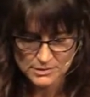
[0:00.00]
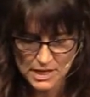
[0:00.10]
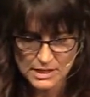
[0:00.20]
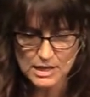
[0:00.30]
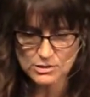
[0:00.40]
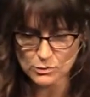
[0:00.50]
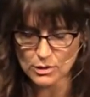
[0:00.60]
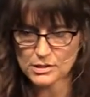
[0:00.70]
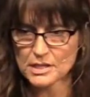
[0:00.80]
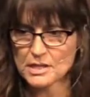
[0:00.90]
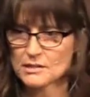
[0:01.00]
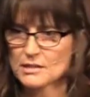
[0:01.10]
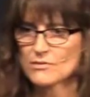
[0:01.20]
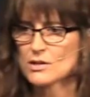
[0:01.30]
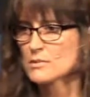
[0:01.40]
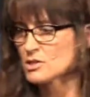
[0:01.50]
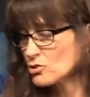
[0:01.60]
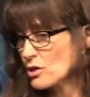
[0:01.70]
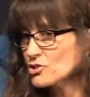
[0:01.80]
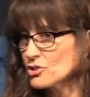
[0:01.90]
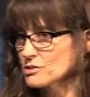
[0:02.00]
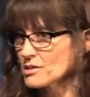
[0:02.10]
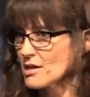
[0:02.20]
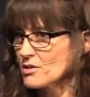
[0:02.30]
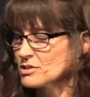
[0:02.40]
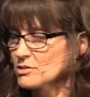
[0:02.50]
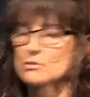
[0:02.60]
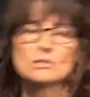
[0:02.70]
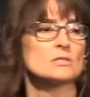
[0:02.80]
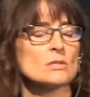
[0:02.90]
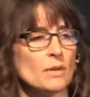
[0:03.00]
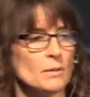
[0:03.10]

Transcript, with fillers: take Israel, and he had given him instructions on how to do this. The